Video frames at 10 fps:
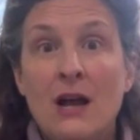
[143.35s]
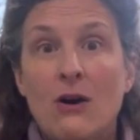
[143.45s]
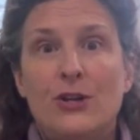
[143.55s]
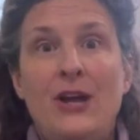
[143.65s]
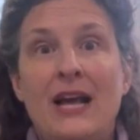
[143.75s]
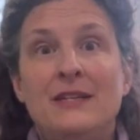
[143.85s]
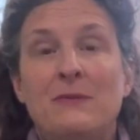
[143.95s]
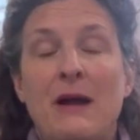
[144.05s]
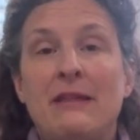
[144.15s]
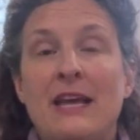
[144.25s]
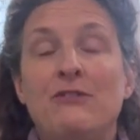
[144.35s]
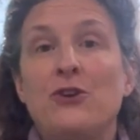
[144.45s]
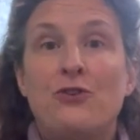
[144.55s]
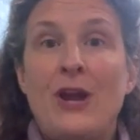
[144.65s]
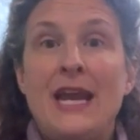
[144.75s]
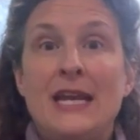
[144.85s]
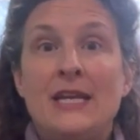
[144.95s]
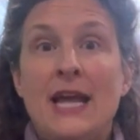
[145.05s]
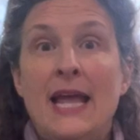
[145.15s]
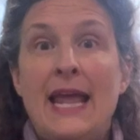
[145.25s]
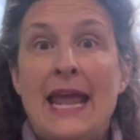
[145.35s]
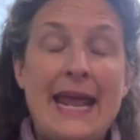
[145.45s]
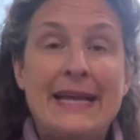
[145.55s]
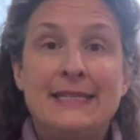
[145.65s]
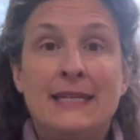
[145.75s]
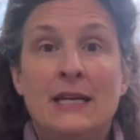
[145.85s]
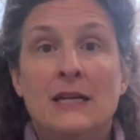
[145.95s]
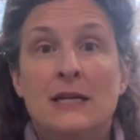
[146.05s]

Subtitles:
or you had to probably have your great Aunt